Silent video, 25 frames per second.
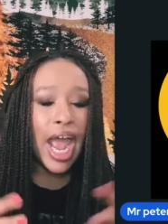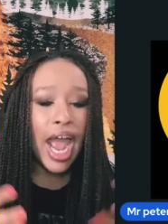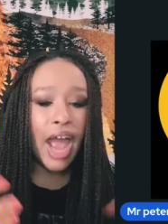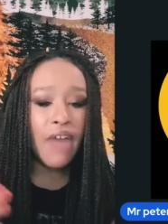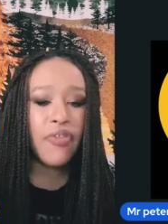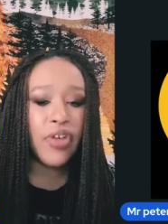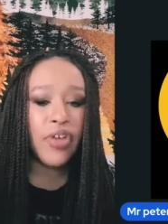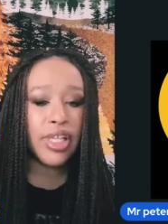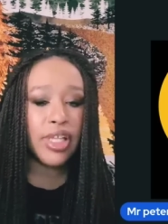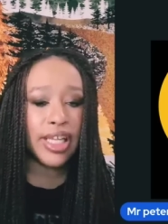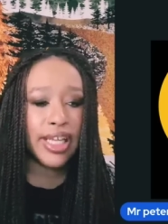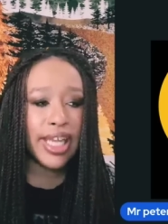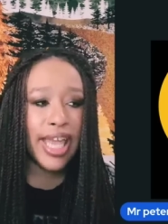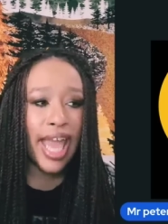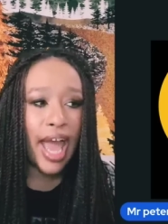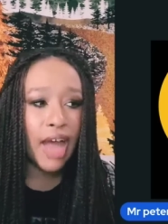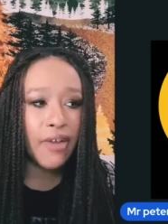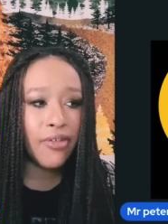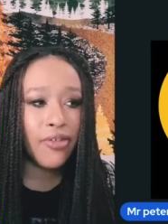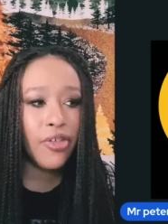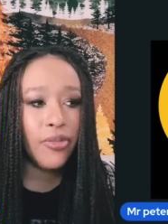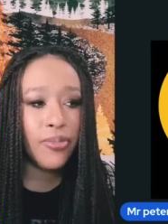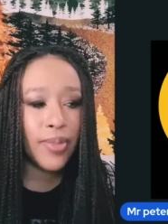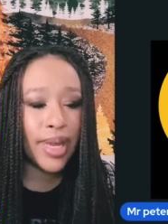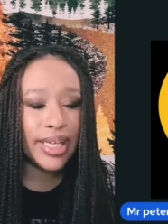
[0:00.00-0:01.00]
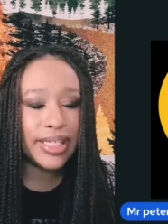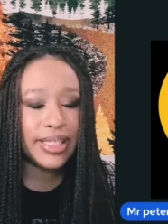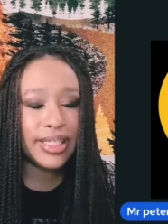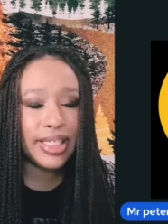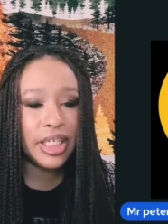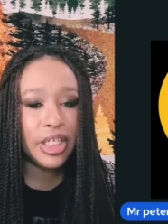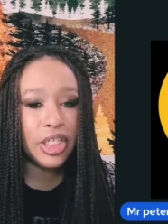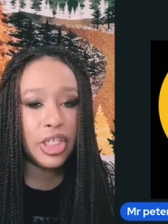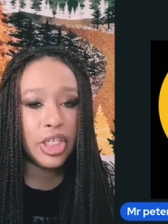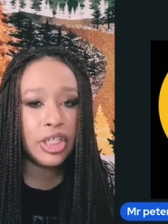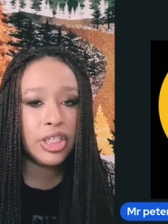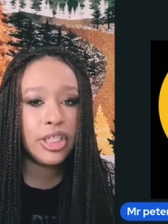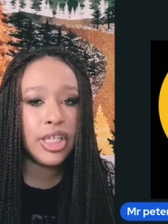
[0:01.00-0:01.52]
I felt like half of my
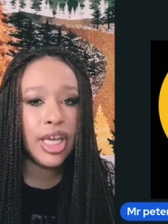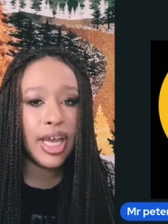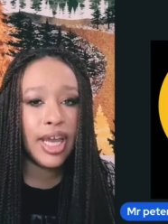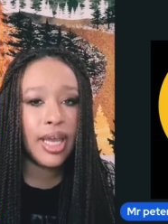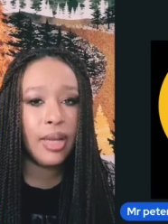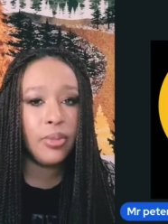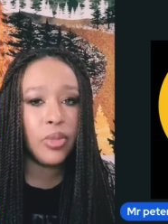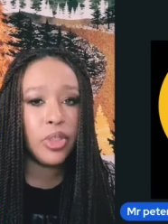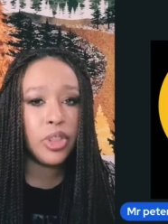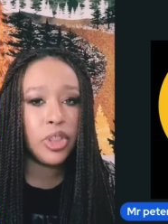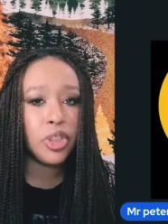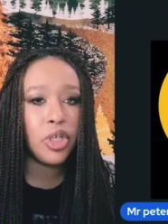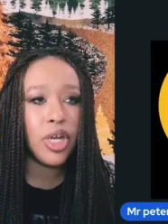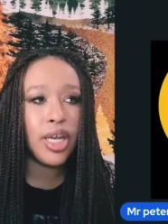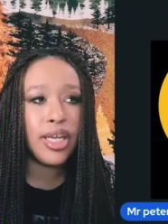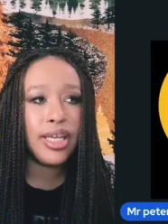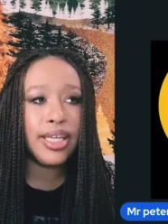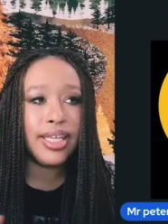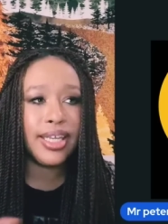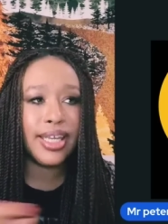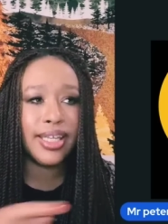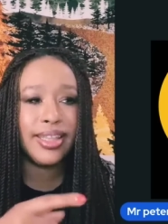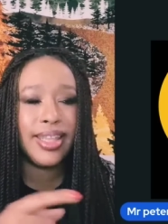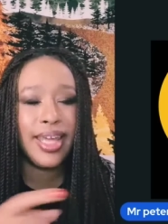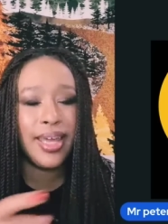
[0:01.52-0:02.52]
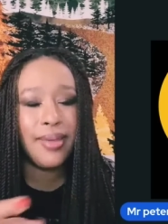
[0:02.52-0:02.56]
teaching time was trying to get